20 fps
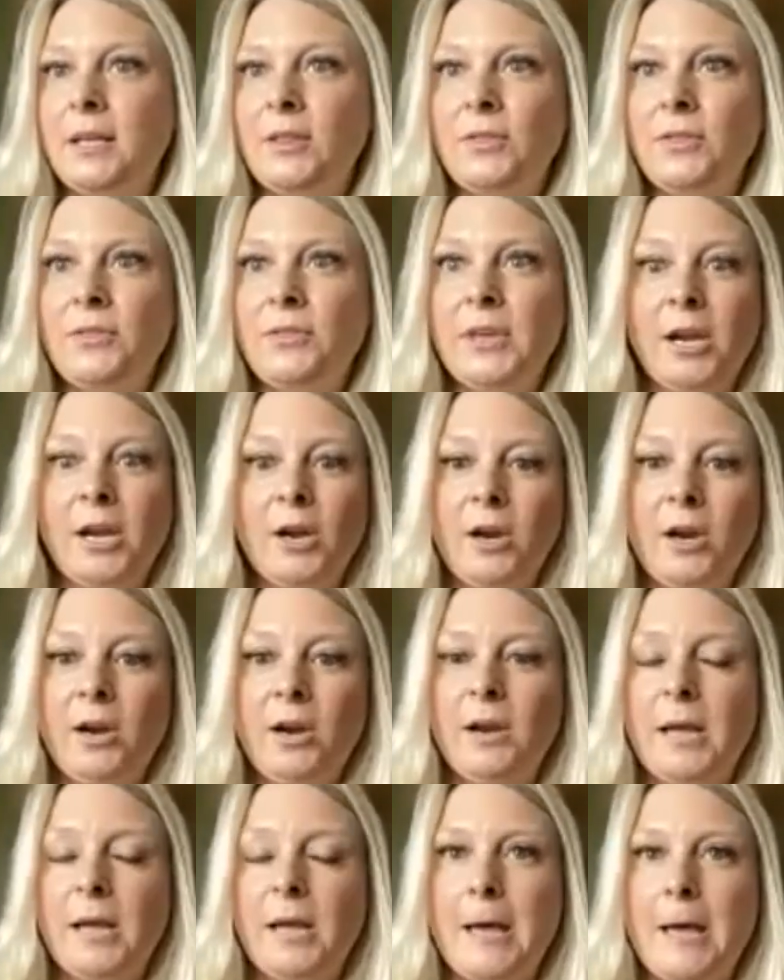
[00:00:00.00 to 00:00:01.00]

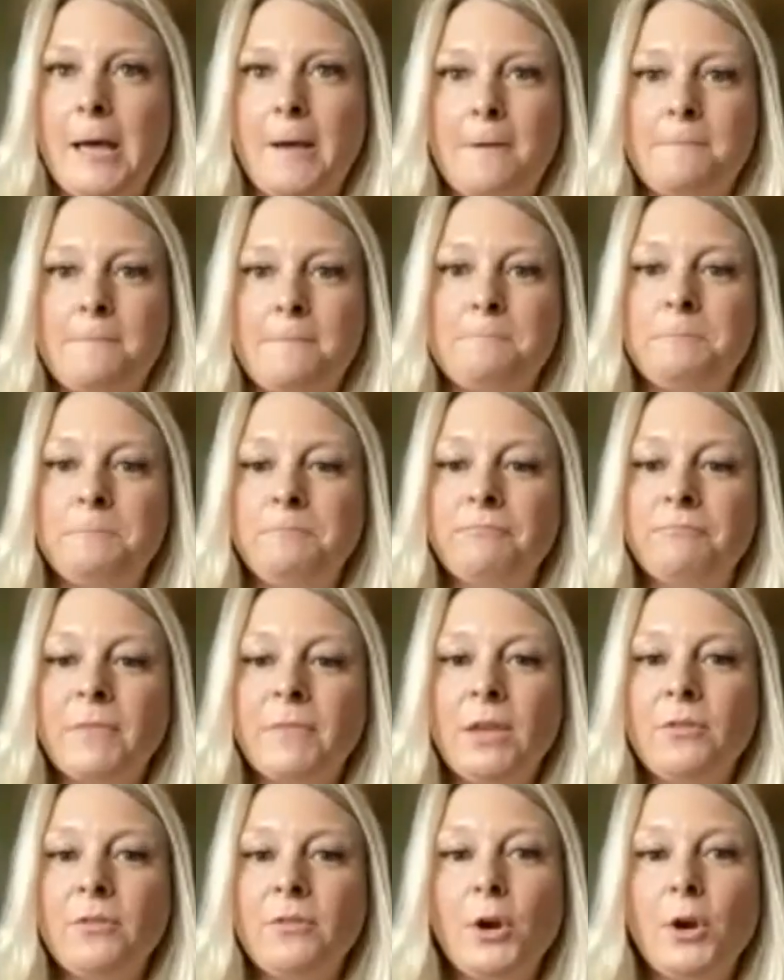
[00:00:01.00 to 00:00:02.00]
their
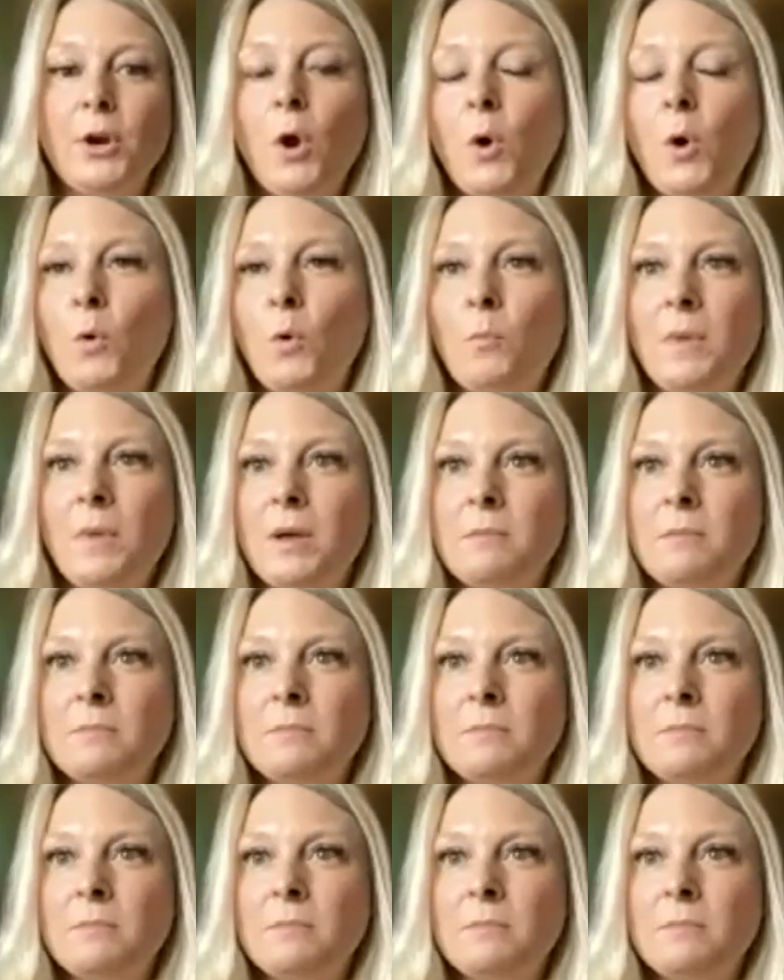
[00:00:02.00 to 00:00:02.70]
home